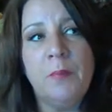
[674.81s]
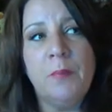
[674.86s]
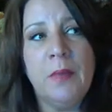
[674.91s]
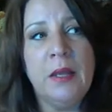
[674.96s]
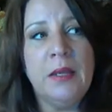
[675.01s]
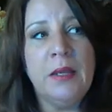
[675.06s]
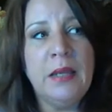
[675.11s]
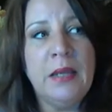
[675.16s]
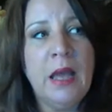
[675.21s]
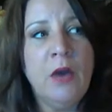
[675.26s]

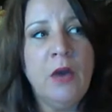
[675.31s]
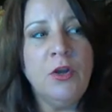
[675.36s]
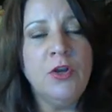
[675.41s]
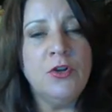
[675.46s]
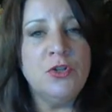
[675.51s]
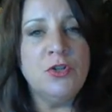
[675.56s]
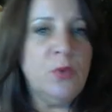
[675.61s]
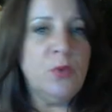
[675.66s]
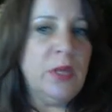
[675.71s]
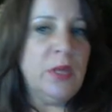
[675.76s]
and now you're
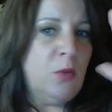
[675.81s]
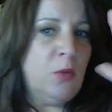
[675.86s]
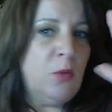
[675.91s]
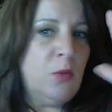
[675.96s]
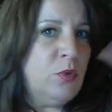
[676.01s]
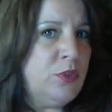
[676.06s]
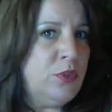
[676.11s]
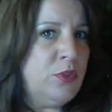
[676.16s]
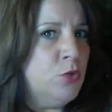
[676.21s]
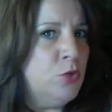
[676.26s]
doing it
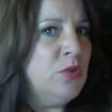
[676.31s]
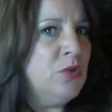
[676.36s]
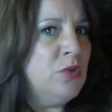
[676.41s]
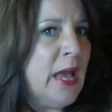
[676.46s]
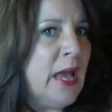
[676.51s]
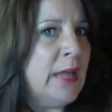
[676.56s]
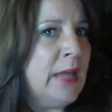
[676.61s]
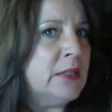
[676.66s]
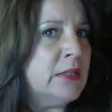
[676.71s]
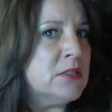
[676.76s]
with you
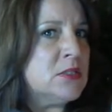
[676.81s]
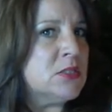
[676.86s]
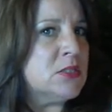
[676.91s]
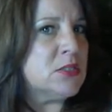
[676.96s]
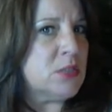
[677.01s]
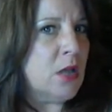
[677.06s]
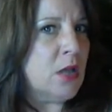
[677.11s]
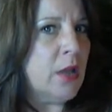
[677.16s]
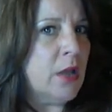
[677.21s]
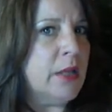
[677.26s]
not in
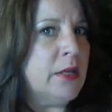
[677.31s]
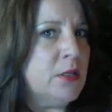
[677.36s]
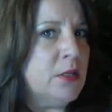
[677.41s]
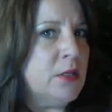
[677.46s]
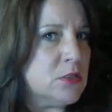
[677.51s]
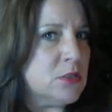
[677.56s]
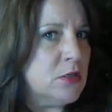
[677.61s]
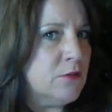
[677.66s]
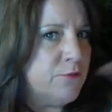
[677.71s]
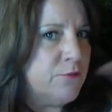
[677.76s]

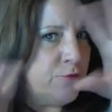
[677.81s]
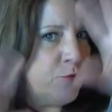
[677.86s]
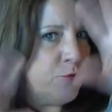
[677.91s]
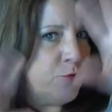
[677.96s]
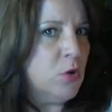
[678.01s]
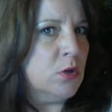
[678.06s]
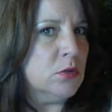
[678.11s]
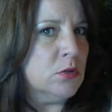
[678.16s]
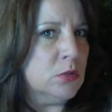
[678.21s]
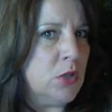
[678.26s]
sight
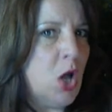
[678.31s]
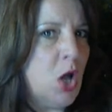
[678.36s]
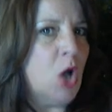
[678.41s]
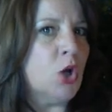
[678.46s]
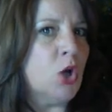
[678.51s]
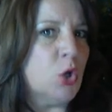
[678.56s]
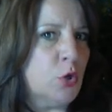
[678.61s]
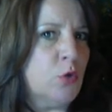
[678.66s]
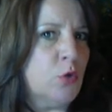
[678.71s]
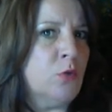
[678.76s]
for
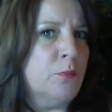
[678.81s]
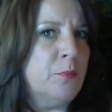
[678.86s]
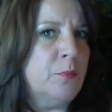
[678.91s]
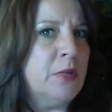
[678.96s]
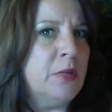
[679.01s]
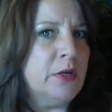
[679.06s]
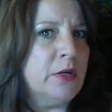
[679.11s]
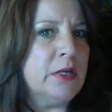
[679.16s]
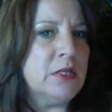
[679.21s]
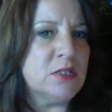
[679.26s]
longer
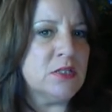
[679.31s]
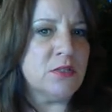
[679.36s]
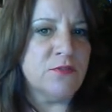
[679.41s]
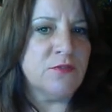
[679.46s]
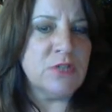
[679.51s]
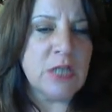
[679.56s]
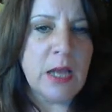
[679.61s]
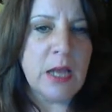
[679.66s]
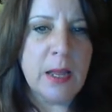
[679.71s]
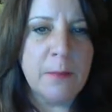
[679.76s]
periods of
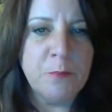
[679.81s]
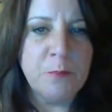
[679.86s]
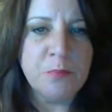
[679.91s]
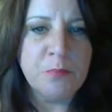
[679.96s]
time.